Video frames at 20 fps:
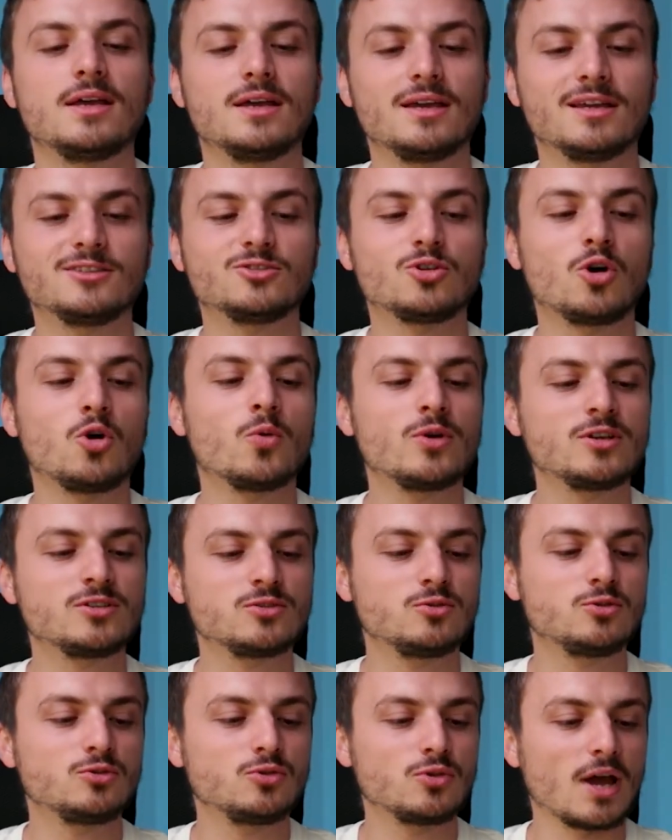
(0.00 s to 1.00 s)
It's always
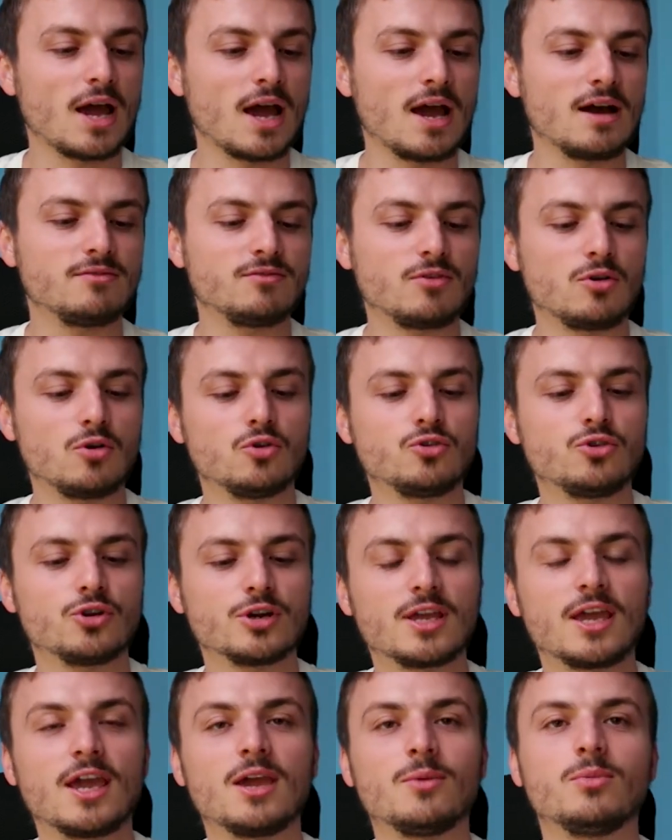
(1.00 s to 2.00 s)
good to have all your
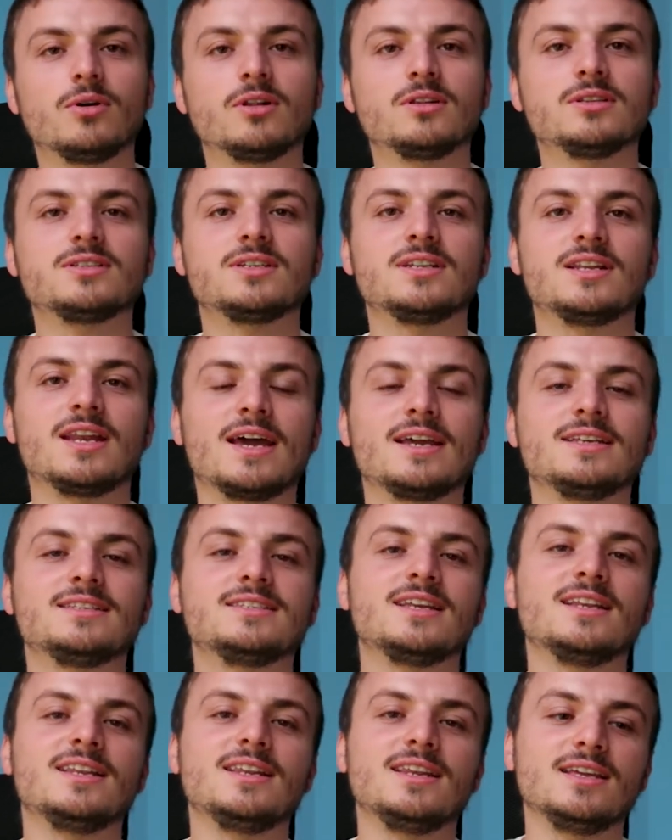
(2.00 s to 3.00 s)
cables nice
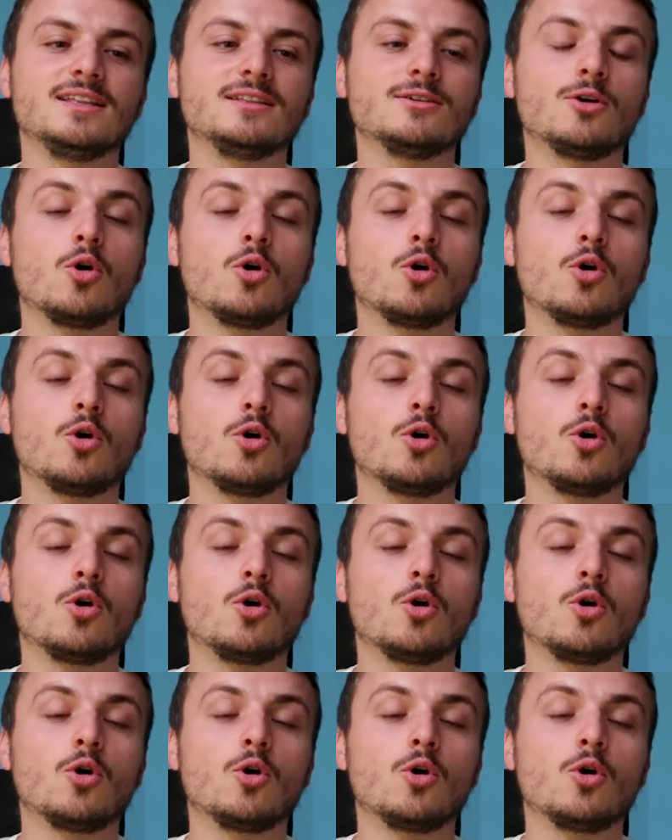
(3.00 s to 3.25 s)
and neat,